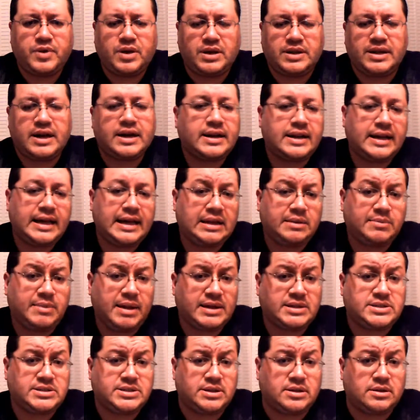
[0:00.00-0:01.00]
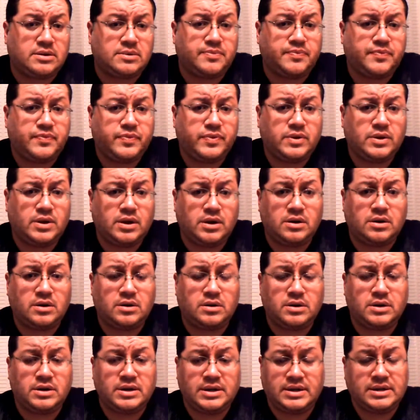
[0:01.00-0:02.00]
You're not going to get him next year,
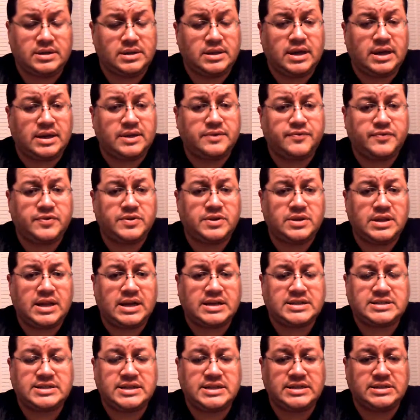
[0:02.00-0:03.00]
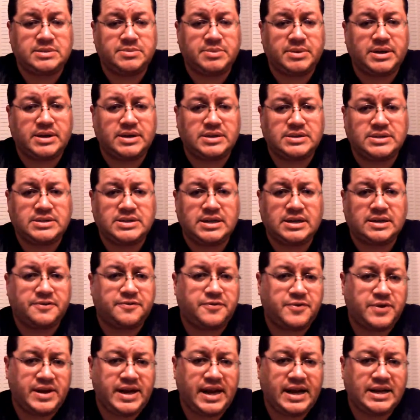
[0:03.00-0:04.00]
or for the next season, because he's not a
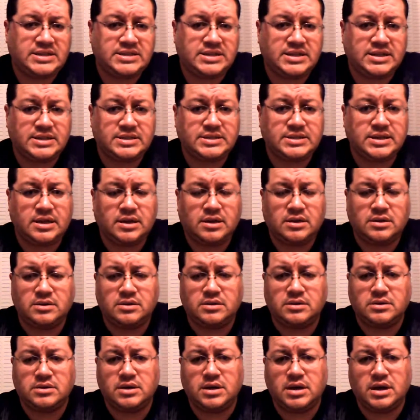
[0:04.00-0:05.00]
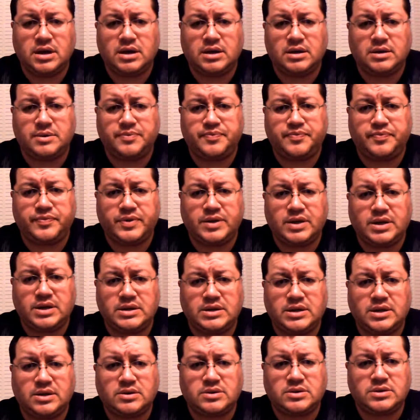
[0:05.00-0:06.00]
free agent until
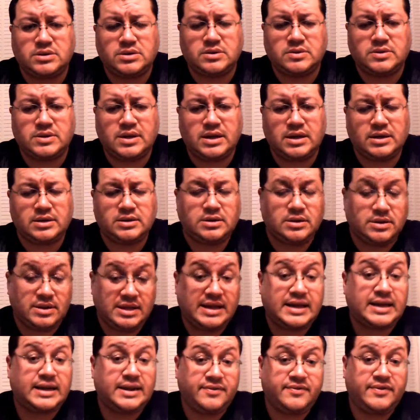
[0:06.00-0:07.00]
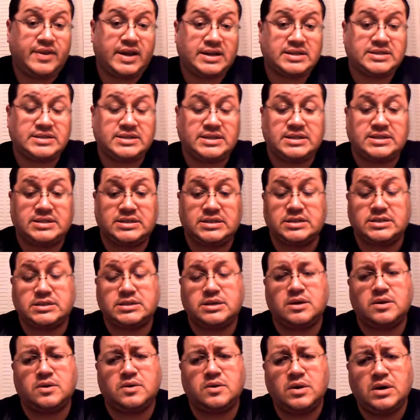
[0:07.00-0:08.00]
the end of next season.
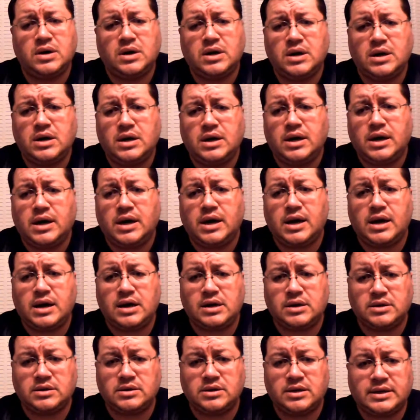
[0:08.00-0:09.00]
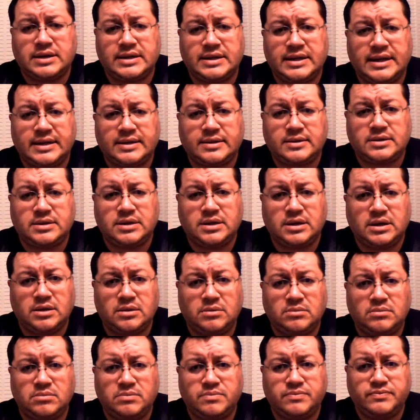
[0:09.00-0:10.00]
So you're looking at
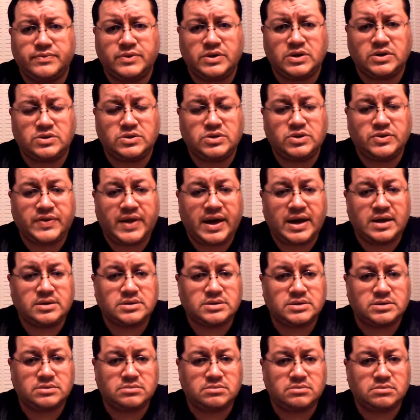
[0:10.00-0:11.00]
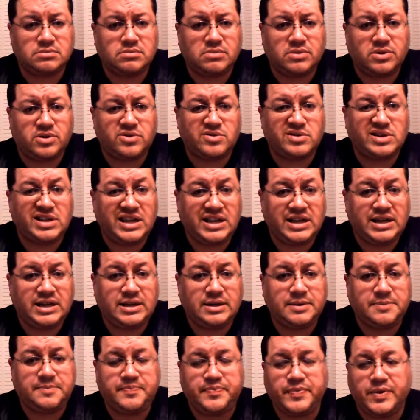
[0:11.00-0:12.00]

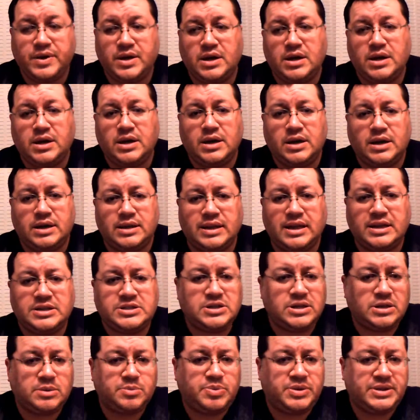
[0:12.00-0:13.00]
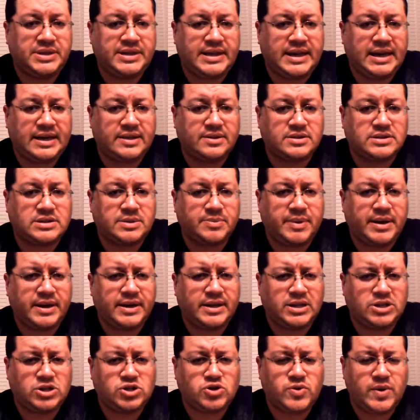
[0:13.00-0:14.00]
2013, unless you can put together some
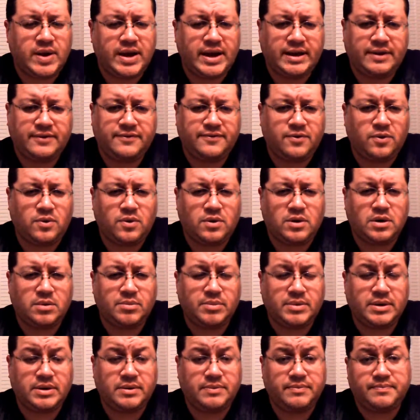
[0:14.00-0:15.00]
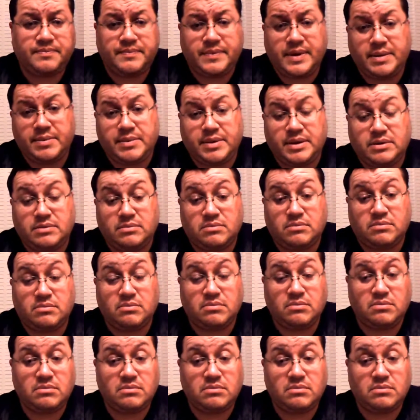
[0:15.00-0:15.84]
kind of trade for him. And I mean,